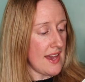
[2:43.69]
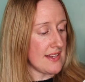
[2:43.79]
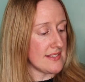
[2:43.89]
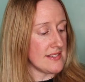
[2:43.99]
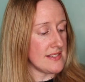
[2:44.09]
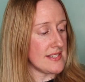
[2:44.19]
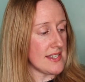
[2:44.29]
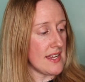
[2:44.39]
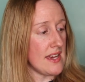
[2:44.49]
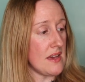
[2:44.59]
and
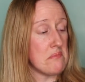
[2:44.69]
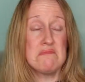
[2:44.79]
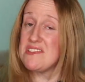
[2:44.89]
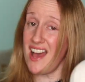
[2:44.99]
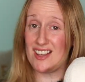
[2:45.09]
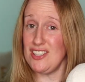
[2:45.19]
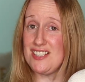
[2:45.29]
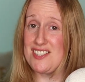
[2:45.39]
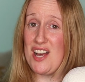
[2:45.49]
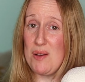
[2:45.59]
dark
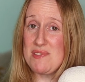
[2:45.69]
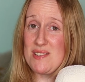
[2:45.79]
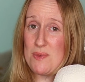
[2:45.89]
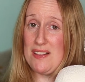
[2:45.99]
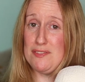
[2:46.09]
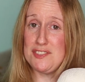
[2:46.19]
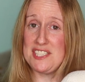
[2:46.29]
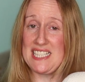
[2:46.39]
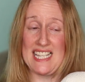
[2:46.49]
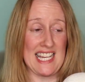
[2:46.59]
coloured tops as well,
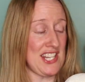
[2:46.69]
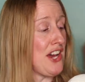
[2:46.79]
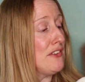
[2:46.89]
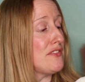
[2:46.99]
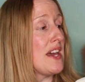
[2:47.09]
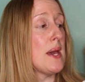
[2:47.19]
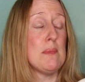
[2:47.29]
funnily enough.